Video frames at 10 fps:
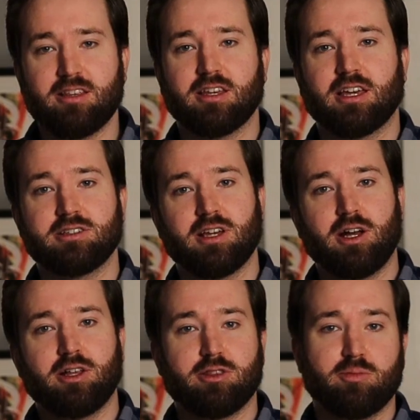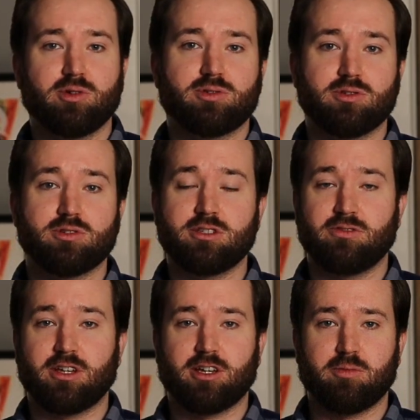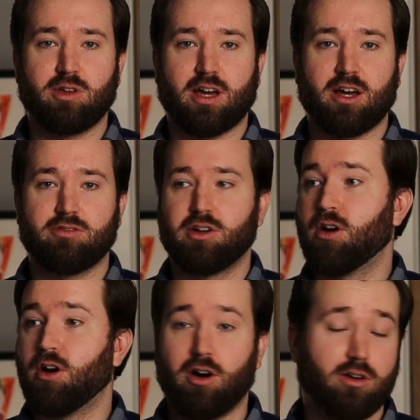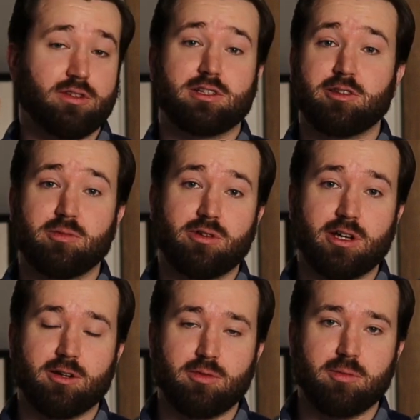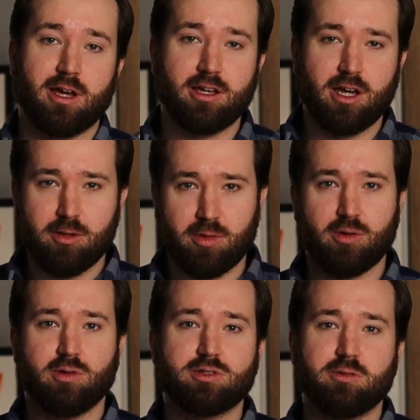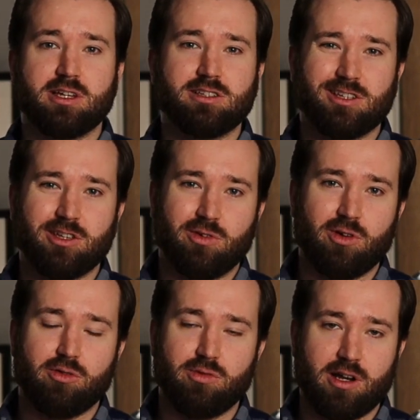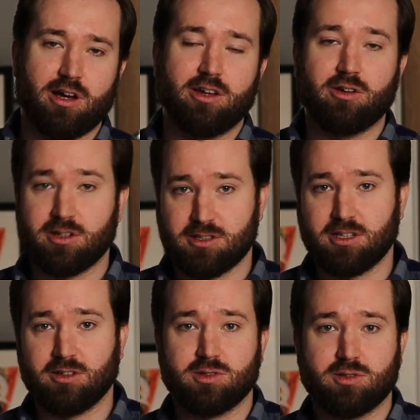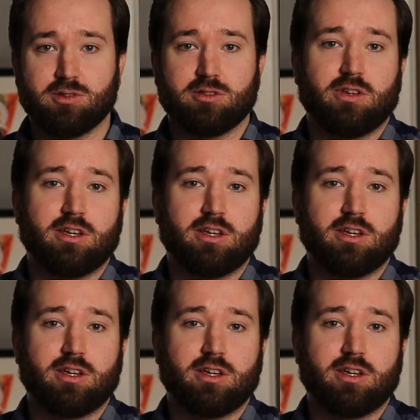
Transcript: thing is, the more sources of income you have, obviously the more income you make, but it also means that you're not reliant on a single source of